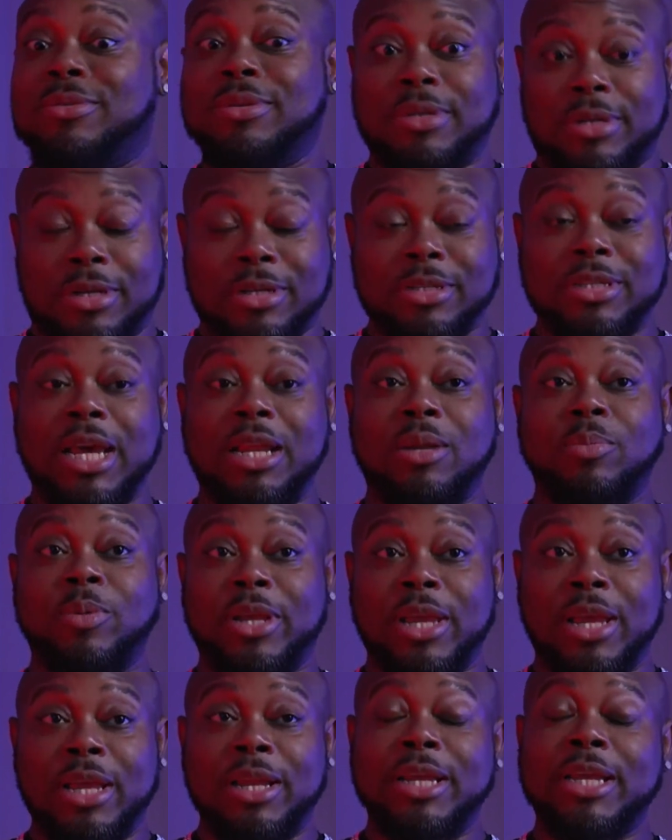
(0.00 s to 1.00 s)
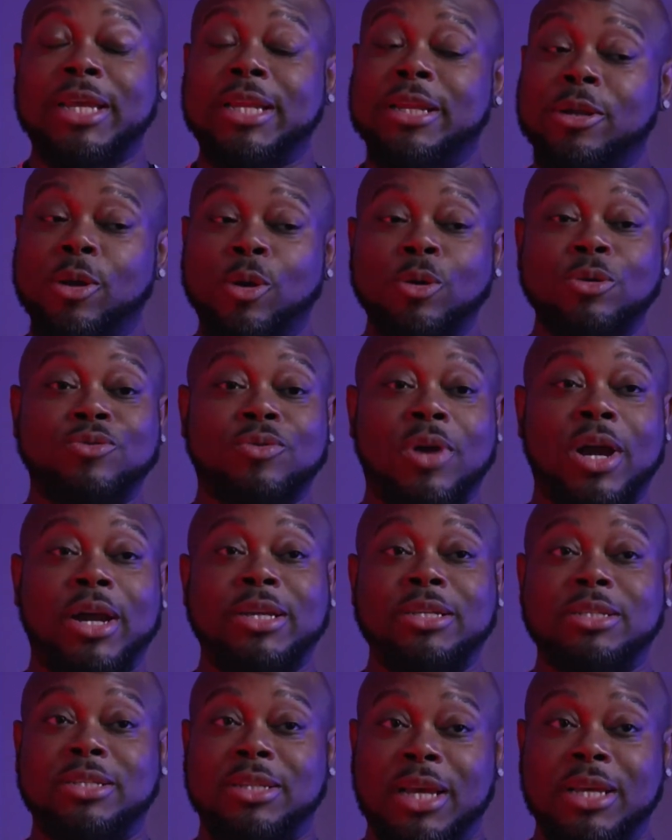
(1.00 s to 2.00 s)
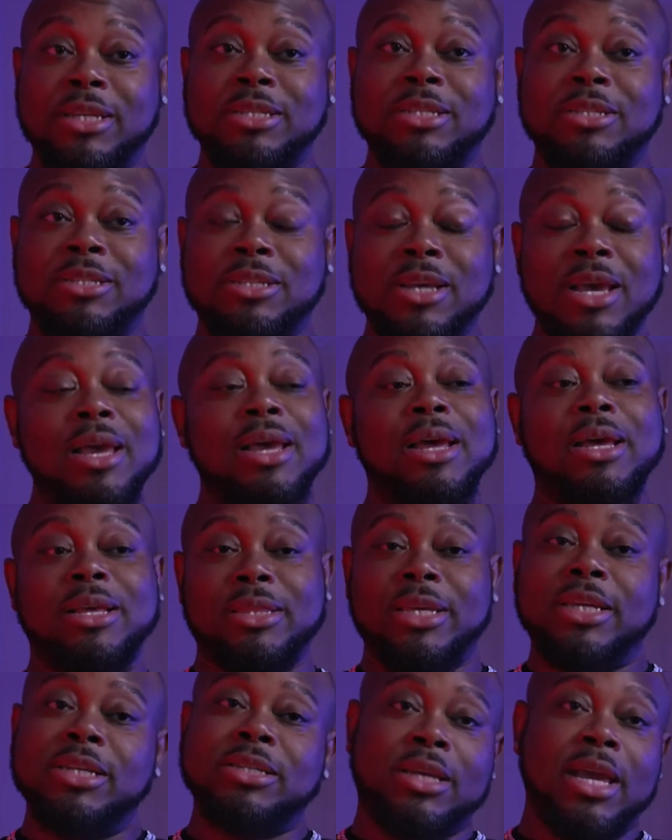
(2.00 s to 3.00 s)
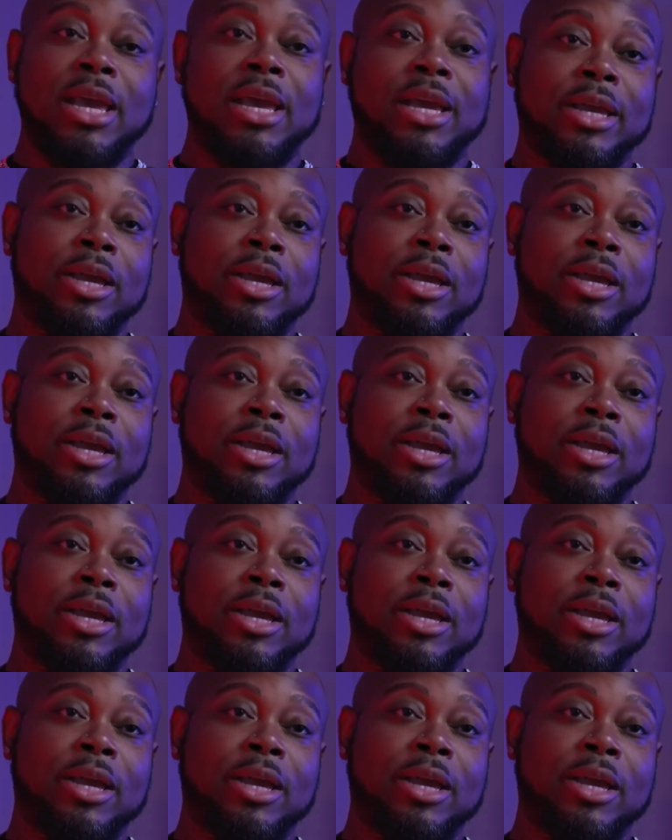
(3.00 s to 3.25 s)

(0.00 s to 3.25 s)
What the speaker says: Because at the beginning and in those rocky stages, things can